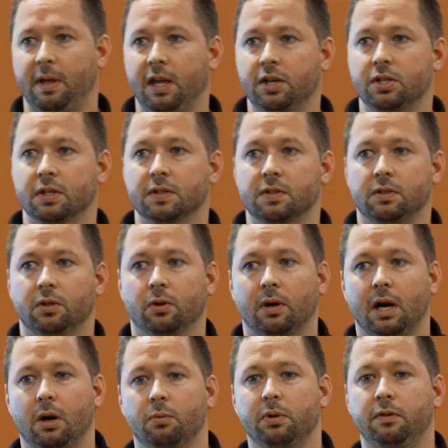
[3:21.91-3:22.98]
patients know
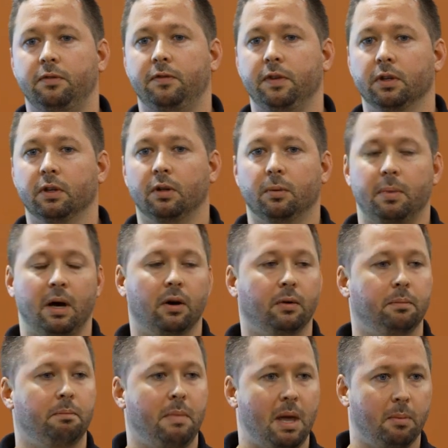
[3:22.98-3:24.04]
how we feel
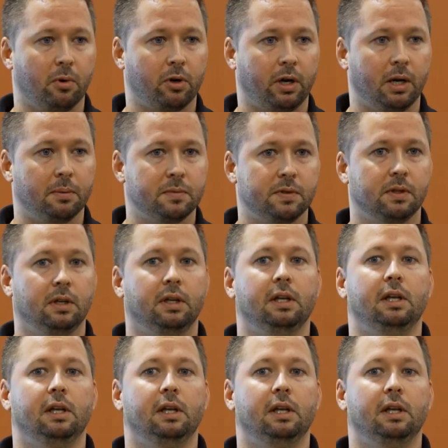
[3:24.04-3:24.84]
about mammograms.